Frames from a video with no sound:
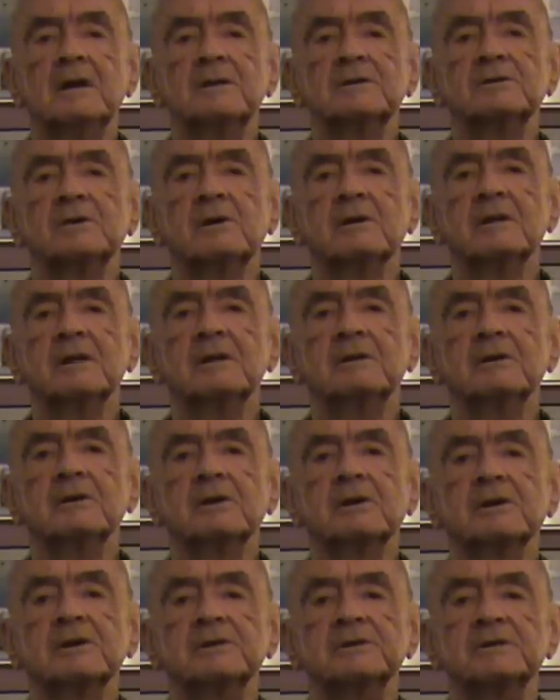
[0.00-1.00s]
So they
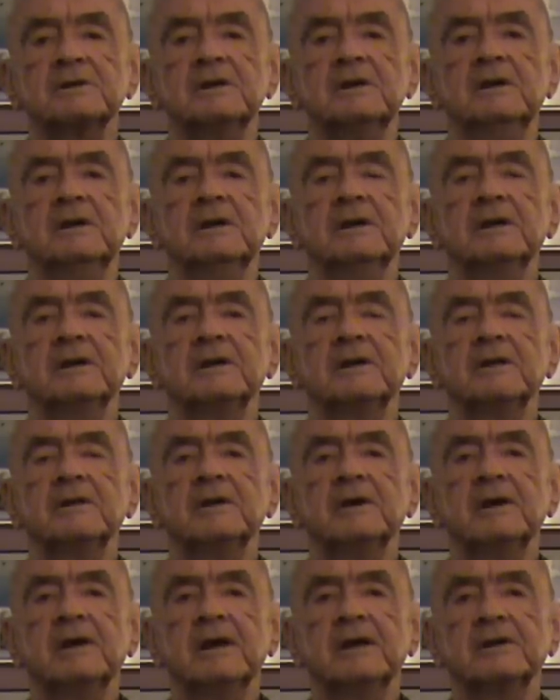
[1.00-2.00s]
took us into
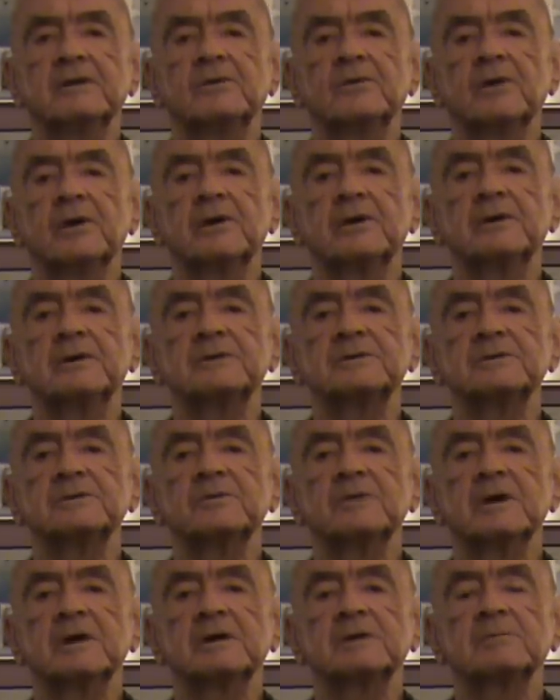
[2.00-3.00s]
their headquarters, and
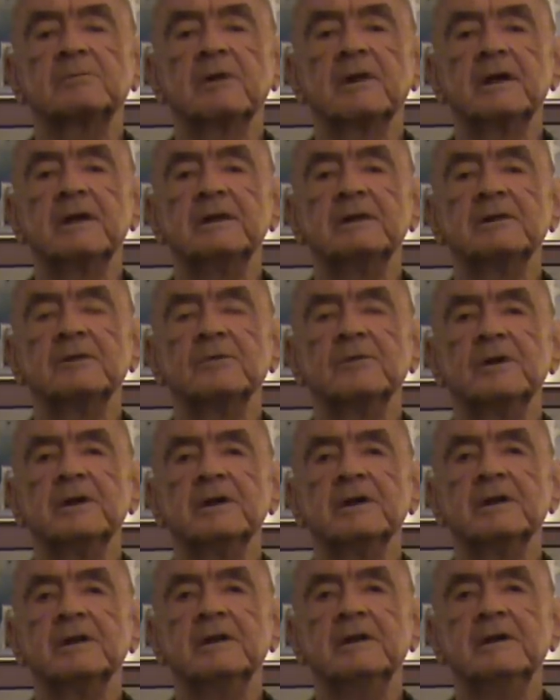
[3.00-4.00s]
we explained that we
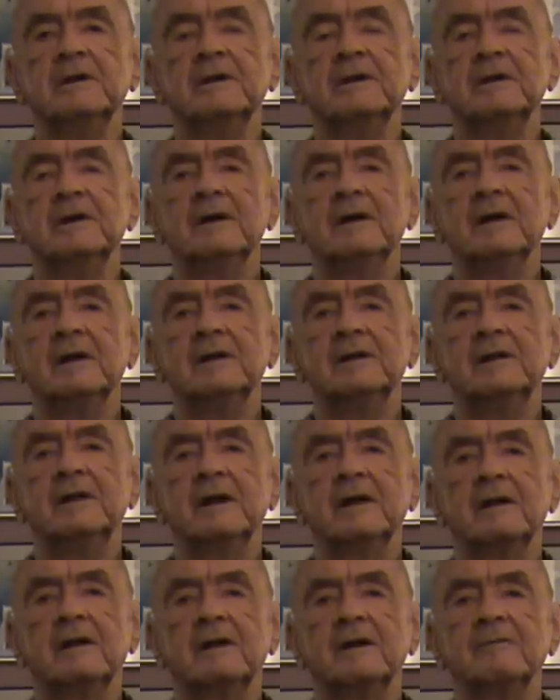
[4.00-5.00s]
had
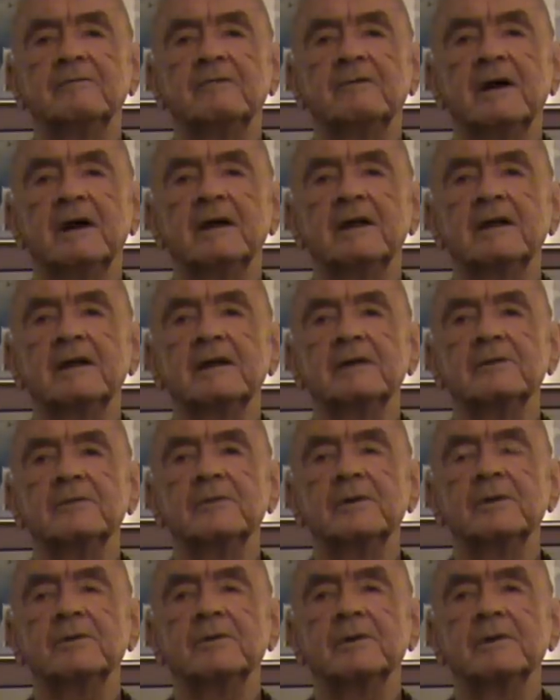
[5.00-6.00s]
done our fighting and
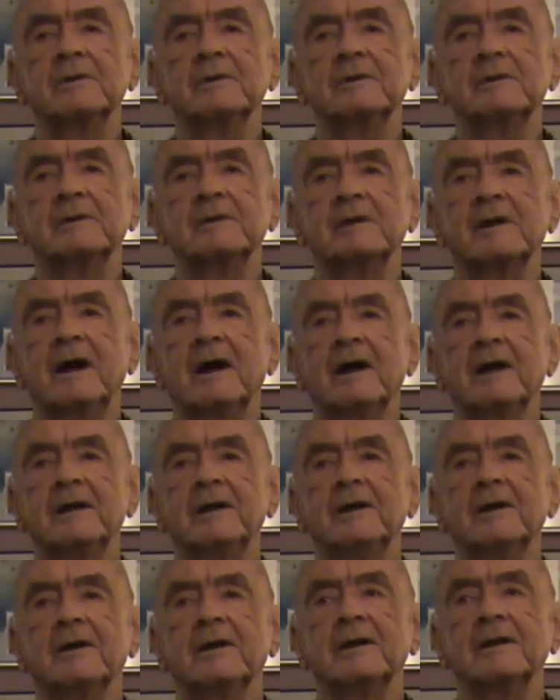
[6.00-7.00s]
we were
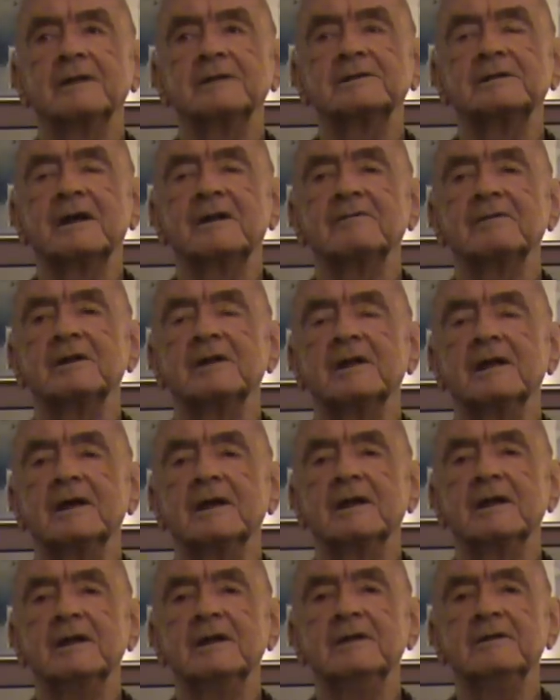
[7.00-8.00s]
here on a 7-day
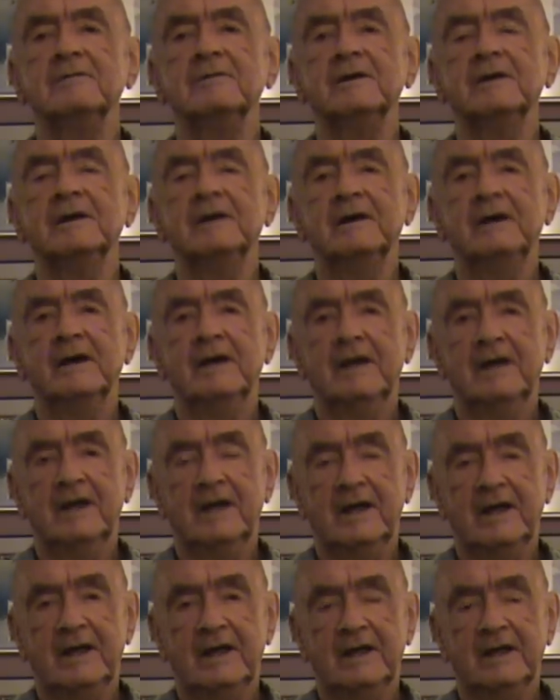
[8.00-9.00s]
leave,
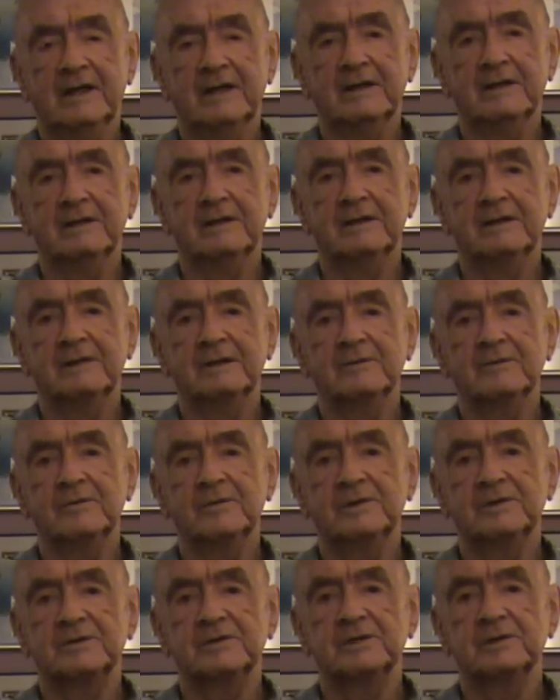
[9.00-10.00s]
and that
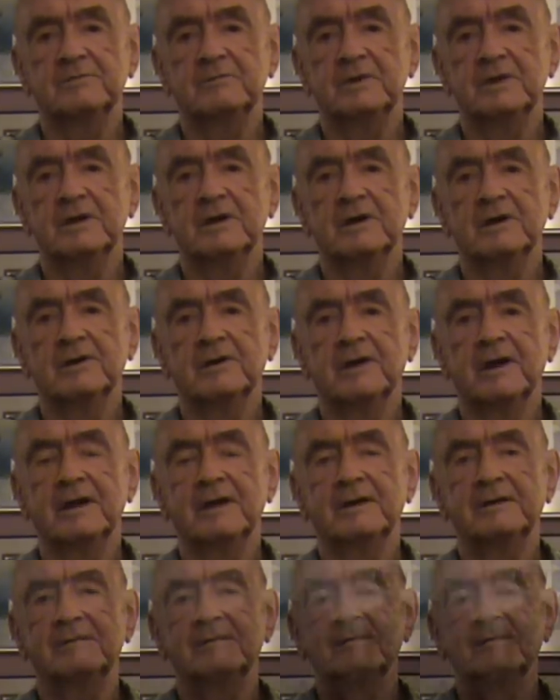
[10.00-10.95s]
we should be all right